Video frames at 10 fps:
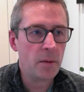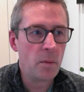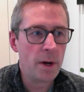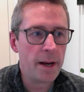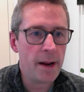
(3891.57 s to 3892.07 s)

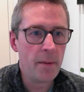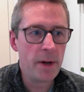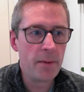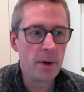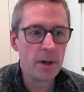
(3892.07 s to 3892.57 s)
Where
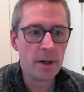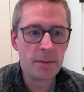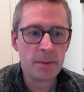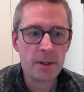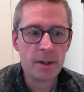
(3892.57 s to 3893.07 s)
we
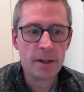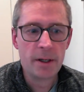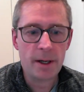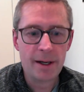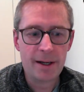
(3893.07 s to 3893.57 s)
were
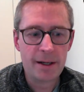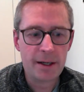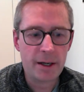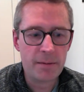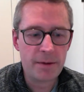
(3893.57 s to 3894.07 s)

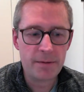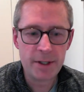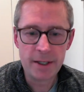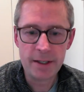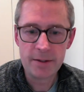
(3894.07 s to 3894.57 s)

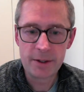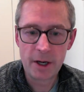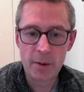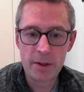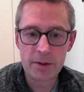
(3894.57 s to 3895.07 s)
15 years
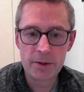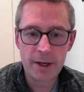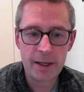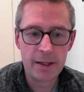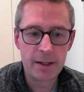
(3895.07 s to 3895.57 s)
ago in
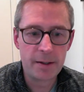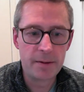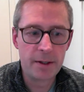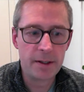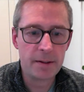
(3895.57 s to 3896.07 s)
Australia,
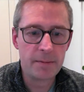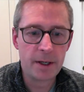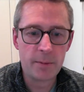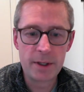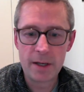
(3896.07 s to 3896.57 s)

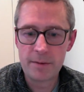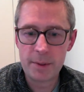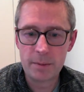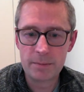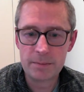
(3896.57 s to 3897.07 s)
we'd never
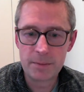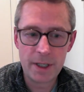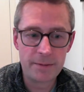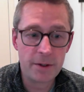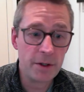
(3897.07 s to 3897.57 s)
built we
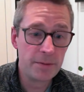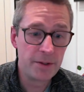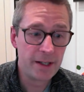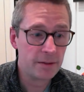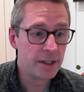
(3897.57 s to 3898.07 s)
never heard of
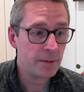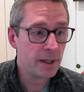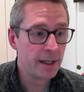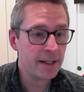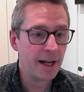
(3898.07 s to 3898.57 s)
CLT
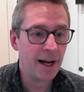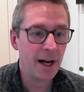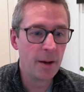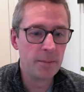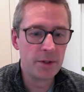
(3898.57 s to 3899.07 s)
really.
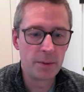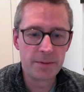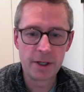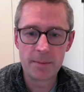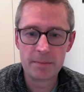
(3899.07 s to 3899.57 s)
So
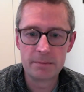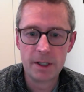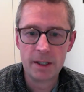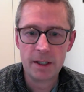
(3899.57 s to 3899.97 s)
we've come